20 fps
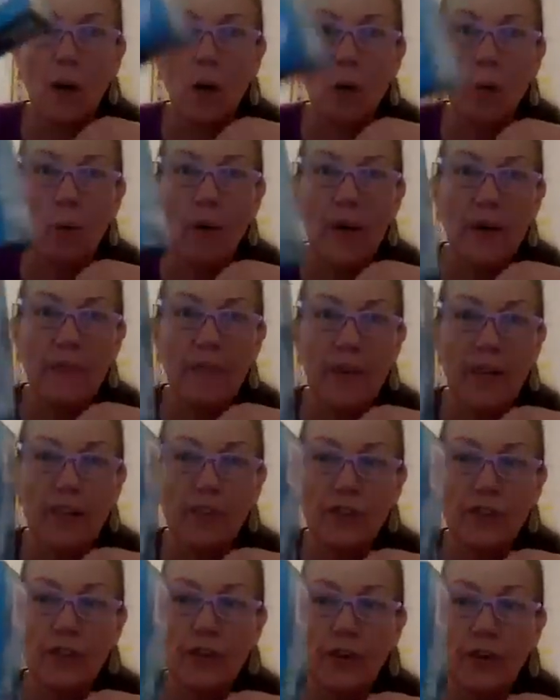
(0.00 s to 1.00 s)
What if I
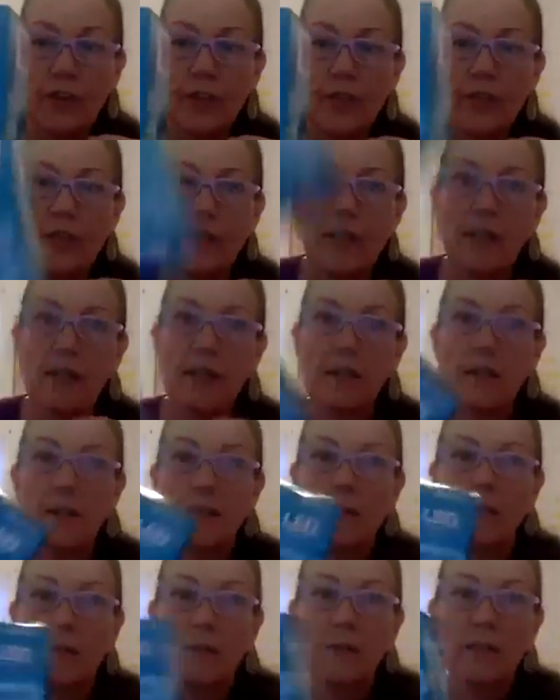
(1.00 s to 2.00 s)
turn it
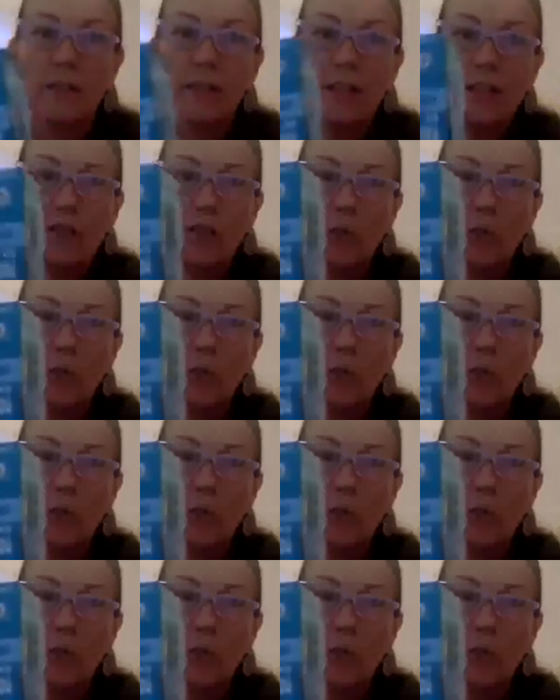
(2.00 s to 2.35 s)
this